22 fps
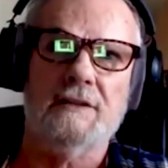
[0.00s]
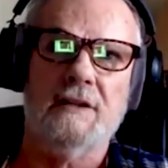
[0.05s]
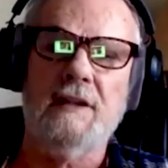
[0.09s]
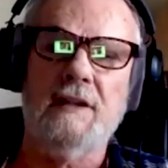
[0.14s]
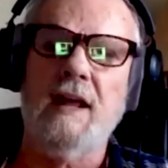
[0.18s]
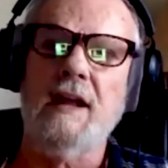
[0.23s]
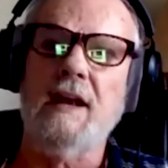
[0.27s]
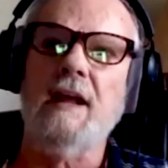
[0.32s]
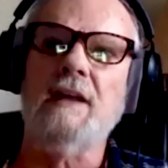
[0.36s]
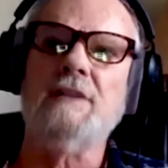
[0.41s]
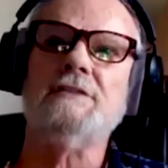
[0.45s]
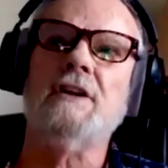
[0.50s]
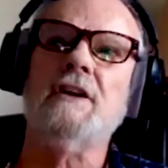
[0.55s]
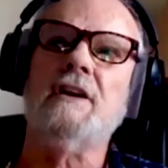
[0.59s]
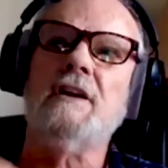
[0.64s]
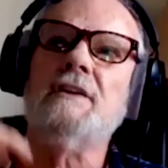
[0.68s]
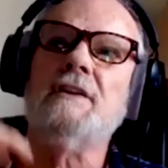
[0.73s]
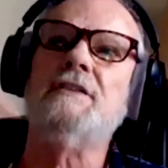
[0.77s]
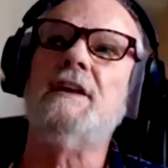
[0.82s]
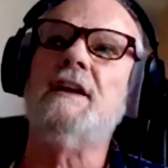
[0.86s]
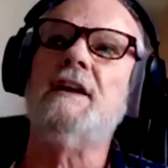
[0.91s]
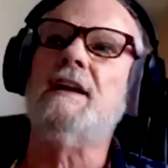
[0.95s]
And then I
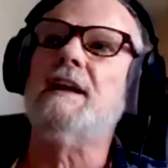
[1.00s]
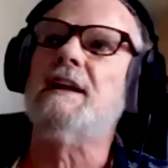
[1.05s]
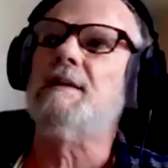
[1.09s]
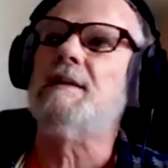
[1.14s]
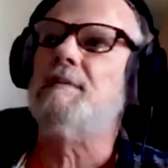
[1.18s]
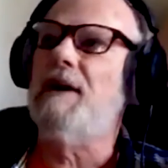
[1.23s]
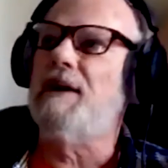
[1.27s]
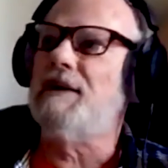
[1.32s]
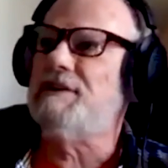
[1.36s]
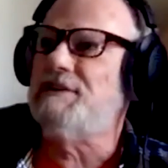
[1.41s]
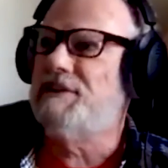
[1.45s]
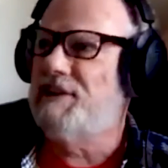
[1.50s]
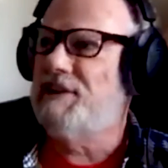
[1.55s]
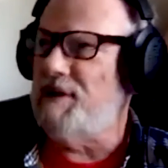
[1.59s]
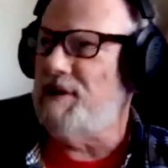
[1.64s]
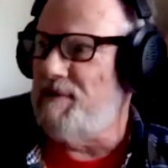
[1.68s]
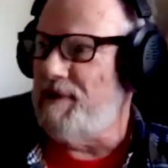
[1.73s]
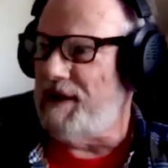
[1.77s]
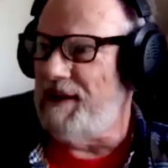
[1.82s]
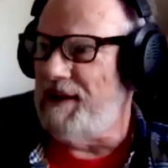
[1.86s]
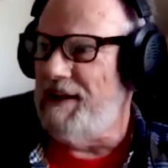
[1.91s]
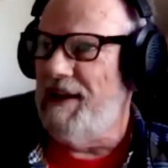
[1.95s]
started thinking about
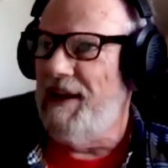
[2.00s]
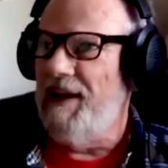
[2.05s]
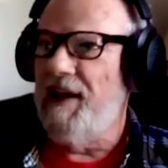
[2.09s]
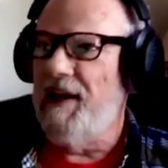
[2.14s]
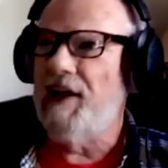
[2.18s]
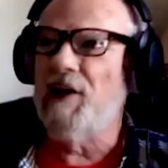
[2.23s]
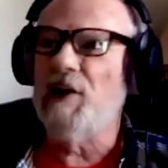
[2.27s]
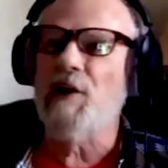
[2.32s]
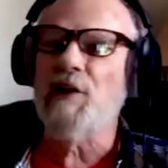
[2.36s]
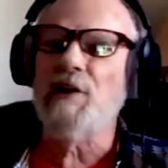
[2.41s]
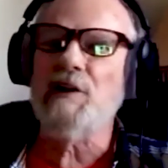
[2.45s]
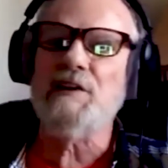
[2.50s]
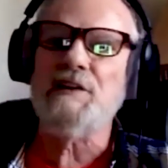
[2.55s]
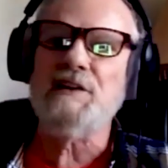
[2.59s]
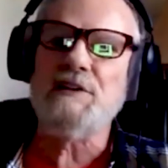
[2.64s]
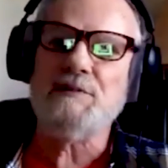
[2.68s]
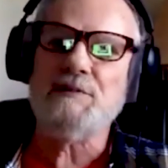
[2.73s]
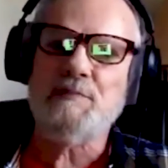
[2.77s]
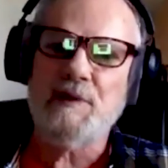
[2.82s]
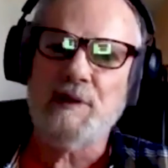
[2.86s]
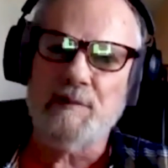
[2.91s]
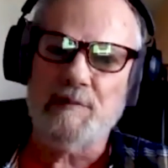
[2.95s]
Jimmy and all of
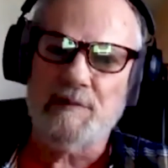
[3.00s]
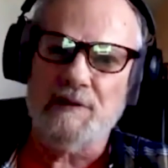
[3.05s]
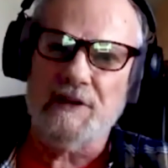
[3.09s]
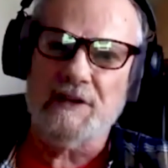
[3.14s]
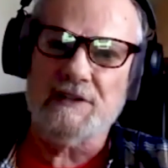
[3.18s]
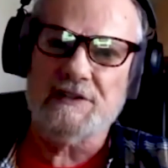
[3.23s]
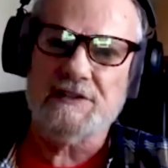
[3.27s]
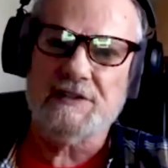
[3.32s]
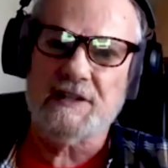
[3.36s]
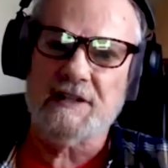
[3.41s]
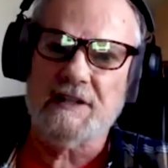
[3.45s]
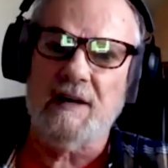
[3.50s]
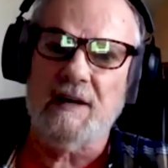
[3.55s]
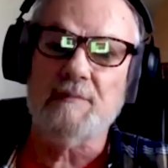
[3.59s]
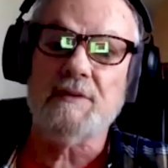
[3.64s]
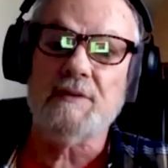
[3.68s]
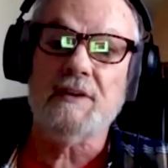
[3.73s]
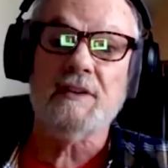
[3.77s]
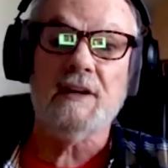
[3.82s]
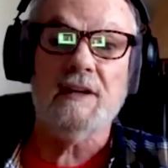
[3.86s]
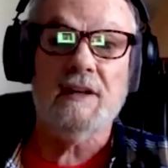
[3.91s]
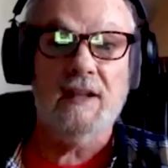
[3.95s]
these people that succumbed
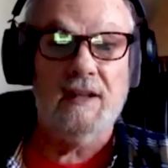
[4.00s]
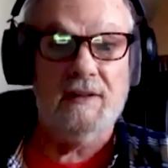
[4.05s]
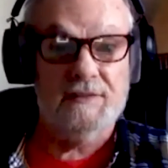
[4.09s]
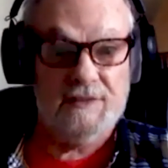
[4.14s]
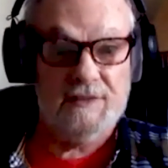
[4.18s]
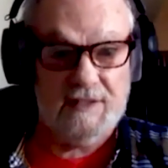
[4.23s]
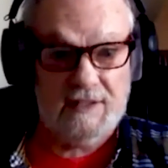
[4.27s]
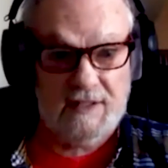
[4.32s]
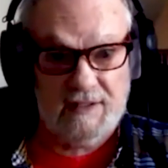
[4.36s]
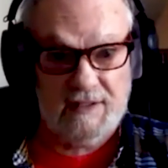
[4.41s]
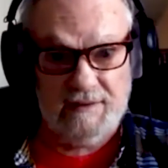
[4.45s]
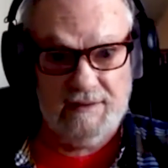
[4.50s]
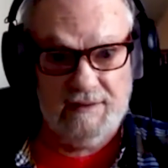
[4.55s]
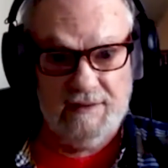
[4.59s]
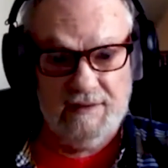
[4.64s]
to the lifestyle.